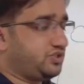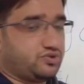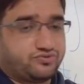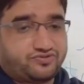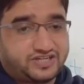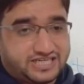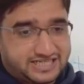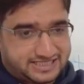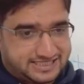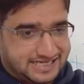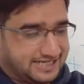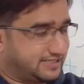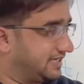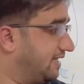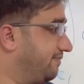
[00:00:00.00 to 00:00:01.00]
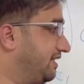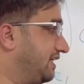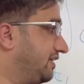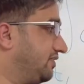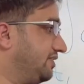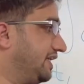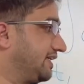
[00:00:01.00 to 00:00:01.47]
you finish that chemical
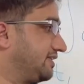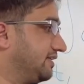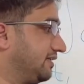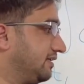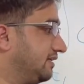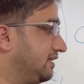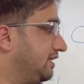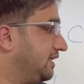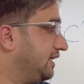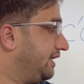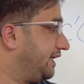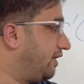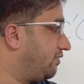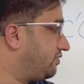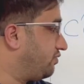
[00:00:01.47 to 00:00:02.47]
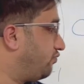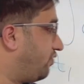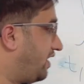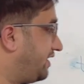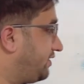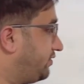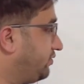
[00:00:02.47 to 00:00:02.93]
reaction. Now you
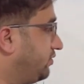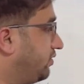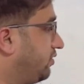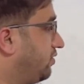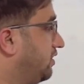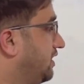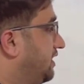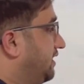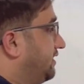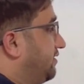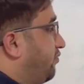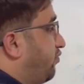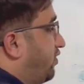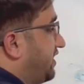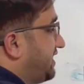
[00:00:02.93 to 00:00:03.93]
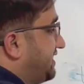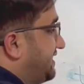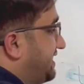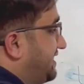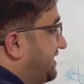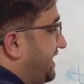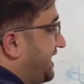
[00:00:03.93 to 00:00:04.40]
want to know what is
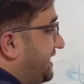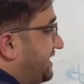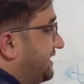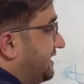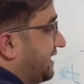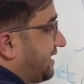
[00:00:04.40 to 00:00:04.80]
the change in the